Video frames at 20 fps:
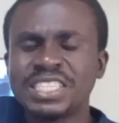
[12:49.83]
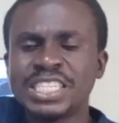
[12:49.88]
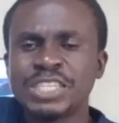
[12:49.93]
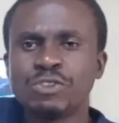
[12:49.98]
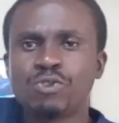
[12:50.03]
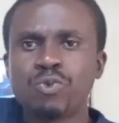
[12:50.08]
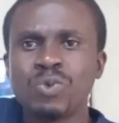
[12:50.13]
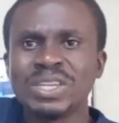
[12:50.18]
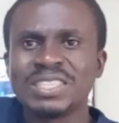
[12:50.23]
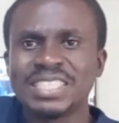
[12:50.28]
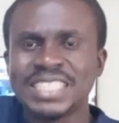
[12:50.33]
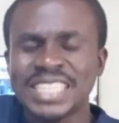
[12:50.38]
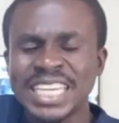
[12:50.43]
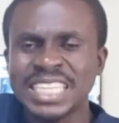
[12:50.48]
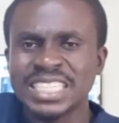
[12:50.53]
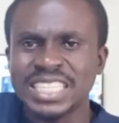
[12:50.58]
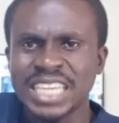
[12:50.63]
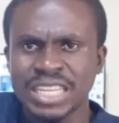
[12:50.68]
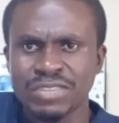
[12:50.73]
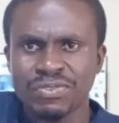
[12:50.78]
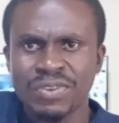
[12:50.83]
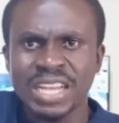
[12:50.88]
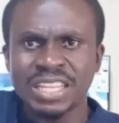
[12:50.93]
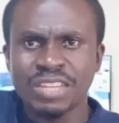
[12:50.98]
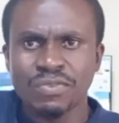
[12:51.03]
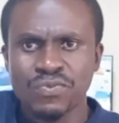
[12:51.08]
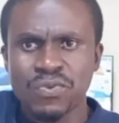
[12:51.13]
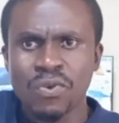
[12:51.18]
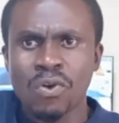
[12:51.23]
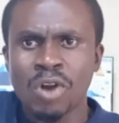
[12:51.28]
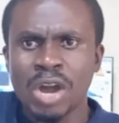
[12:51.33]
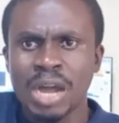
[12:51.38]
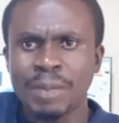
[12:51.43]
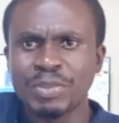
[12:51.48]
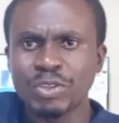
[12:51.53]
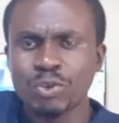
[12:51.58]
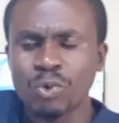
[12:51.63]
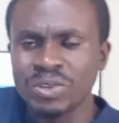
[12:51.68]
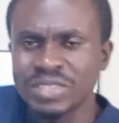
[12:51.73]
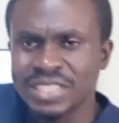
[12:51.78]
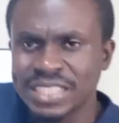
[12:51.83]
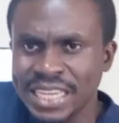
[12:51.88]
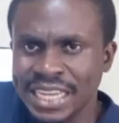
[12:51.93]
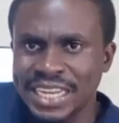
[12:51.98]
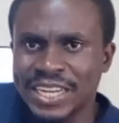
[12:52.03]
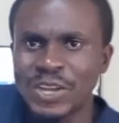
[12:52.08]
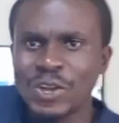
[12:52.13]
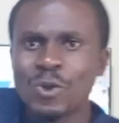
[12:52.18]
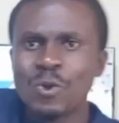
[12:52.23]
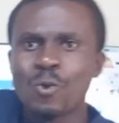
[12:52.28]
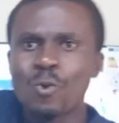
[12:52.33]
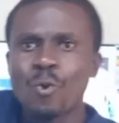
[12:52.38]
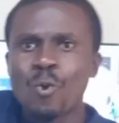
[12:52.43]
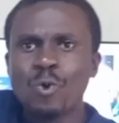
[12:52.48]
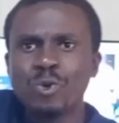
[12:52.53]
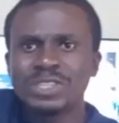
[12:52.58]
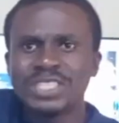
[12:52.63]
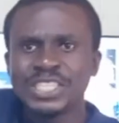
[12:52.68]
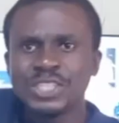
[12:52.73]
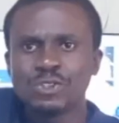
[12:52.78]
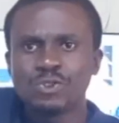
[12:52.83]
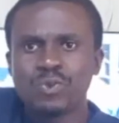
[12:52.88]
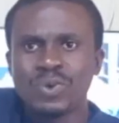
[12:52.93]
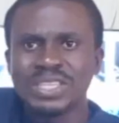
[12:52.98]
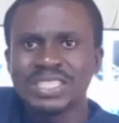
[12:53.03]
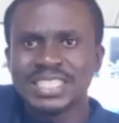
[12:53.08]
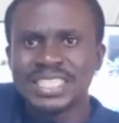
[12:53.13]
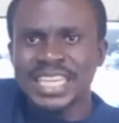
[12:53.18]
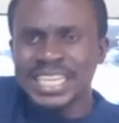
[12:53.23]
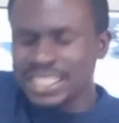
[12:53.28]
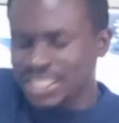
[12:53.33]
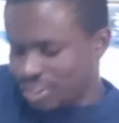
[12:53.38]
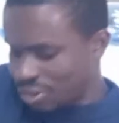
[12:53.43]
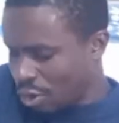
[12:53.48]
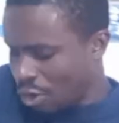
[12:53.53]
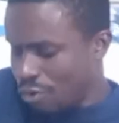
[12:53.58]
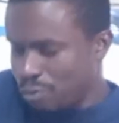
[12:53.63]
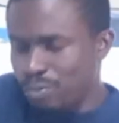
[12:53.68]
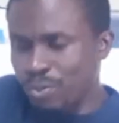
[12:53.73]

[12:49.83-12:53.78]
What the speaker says: into a state, as far as the forearm is concerned, goes into a state of